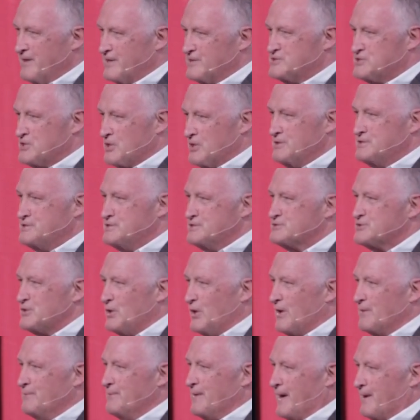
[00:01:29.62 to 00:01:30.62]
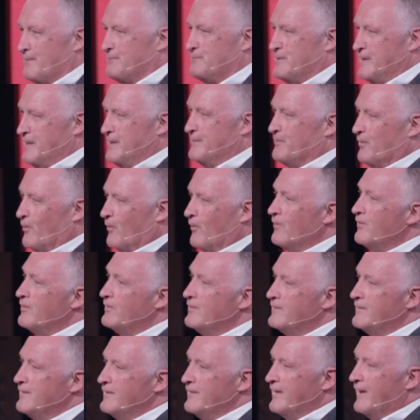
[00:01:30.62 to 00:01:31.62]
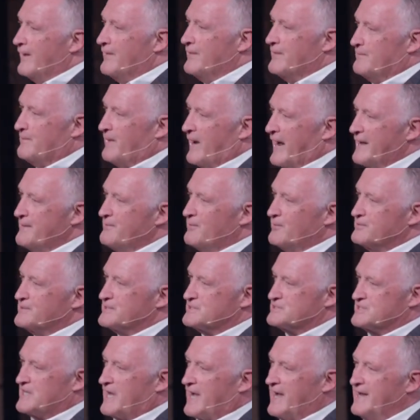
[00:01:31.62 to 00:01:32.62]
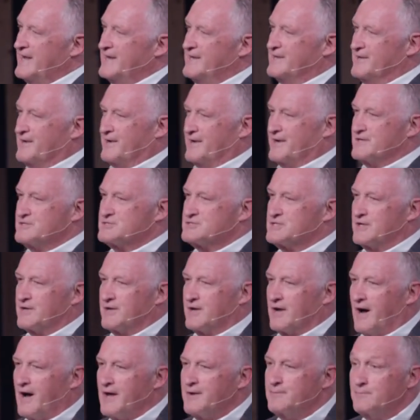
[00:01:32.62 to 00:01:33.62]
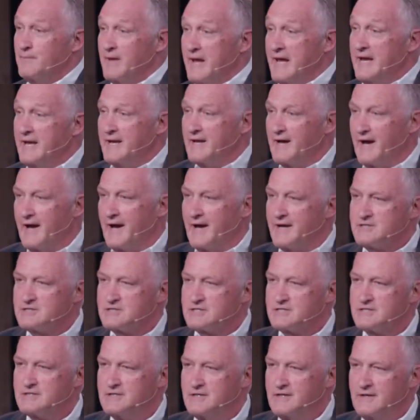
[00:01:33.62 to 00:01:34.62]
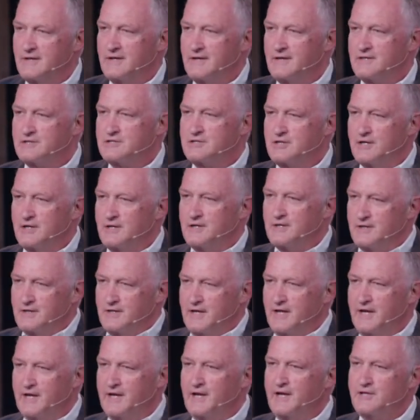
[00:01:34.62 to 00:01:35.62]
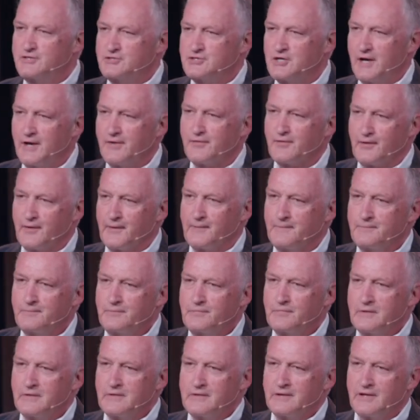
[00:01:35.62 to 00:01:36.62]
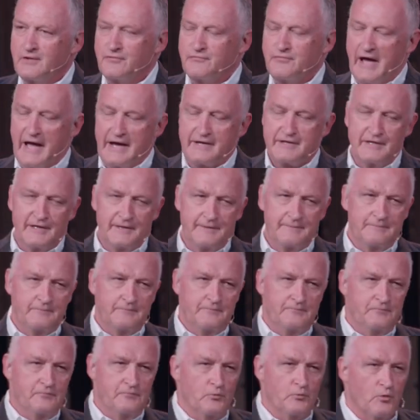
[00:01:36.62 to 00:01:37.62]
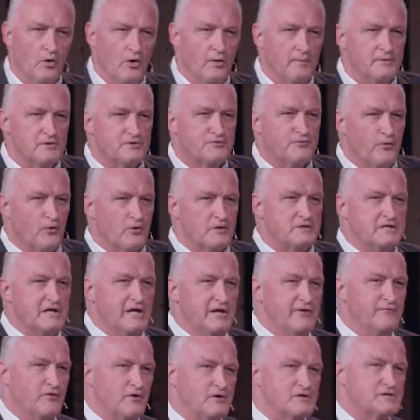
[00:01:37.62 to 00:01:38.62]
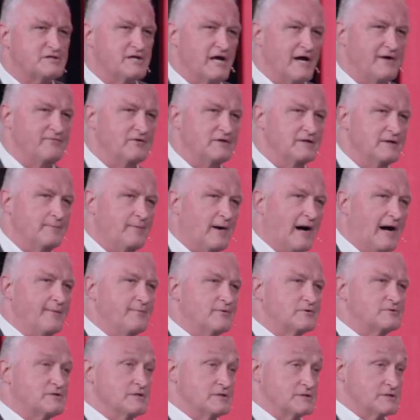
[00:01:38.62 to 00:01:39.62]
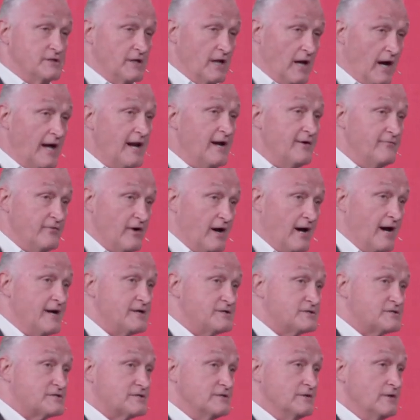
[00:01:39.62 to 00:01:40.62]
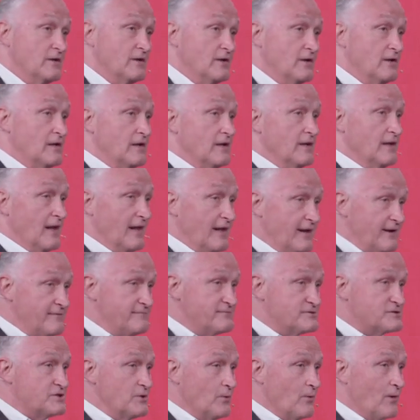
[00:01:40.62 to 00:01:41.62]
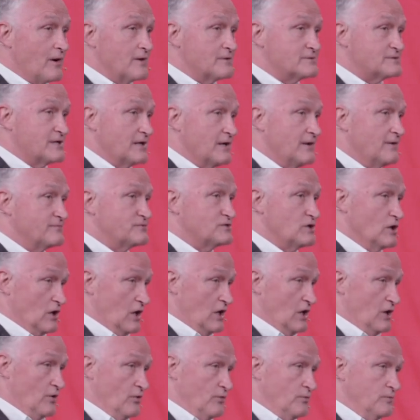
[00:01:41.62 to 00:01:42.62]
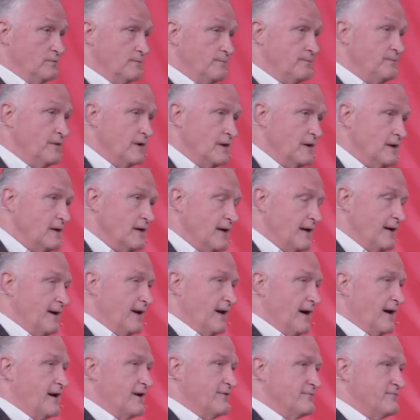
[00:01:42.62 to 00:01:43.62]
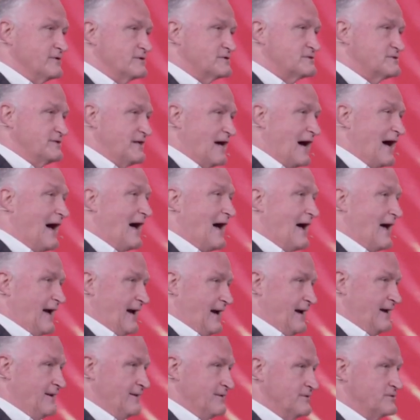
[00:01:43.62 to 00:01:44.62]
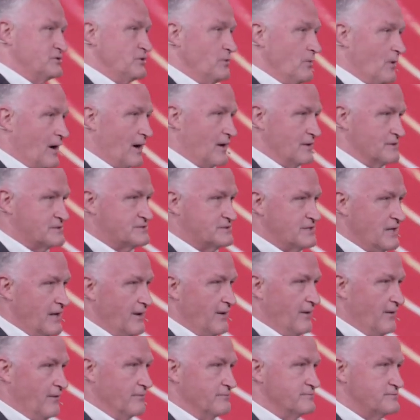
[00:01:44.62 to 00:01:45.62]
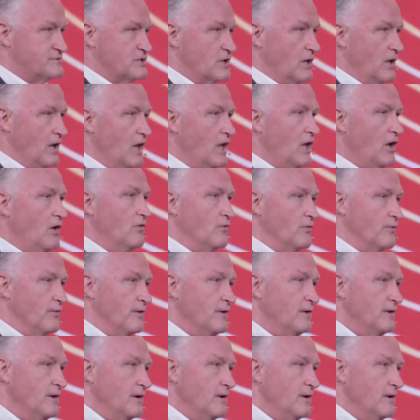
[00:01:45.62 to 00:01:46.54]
A church is all about people, and the Bible designed us and God made us to need each other. In fact, in Romans 14, verse 7, the Bible says, None of us lives to ourselves alone, and none of us die to ourselves alone.